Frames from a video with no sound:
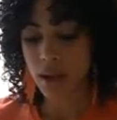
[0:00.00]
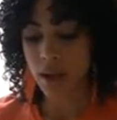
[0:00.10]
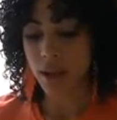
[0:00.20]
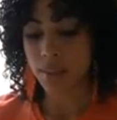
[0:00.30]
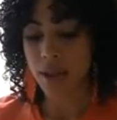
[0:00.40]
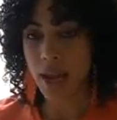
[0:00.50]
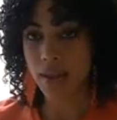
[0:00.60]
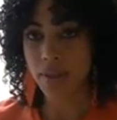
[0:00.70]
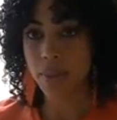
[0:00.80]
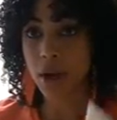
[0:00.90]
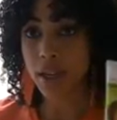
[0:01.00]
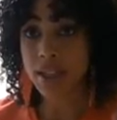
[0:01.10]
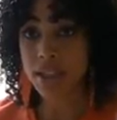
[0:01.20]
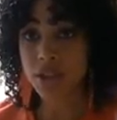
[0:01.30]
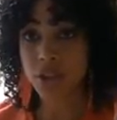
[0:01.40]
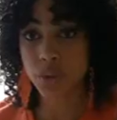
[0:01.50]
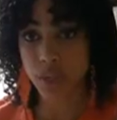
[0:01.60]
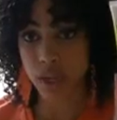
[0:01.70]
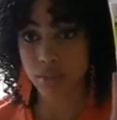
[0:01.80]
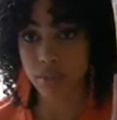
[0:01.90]
And the product is a
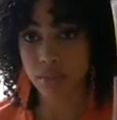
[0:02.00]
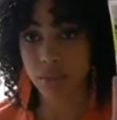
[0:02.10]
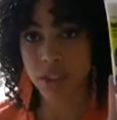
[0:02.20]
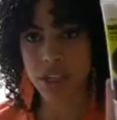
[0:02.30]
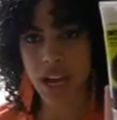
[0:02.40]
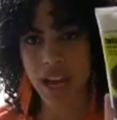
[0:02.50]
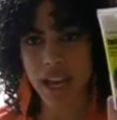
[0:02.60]
cream, which